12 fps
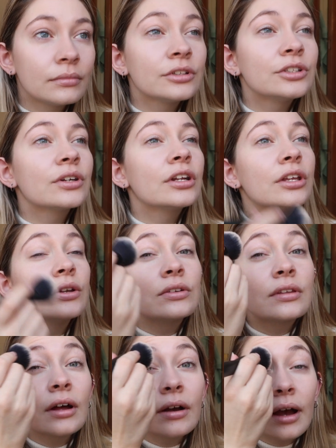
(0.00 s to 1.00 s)
I'm also going to
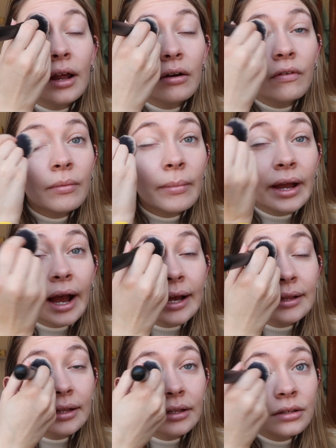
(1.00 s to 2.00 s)
use that kind of over my
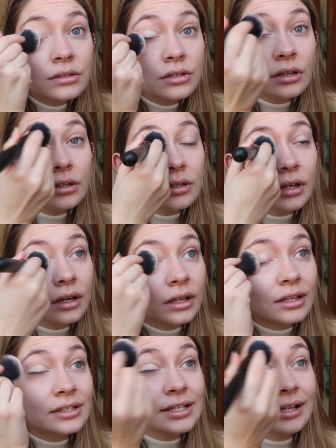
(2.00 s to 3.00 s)
eyelids just to
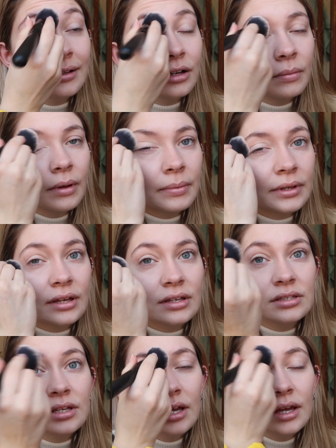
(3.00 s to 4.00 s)
conceal a little bit
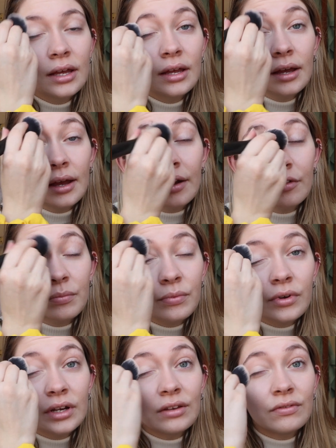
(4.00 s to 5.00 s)
because I have
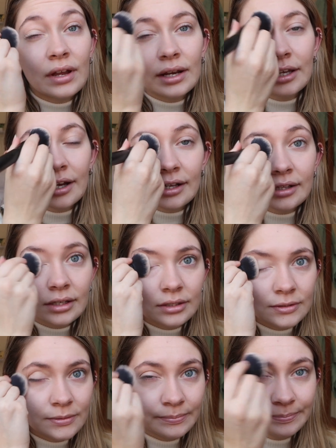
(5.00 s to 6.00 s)
pretty veiny
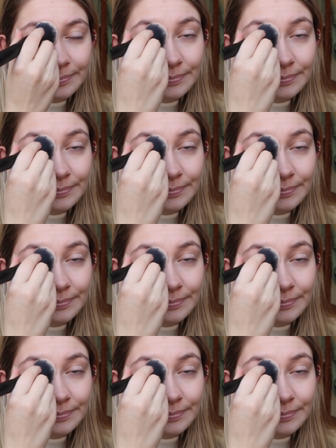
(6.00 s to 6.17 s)
eyelids.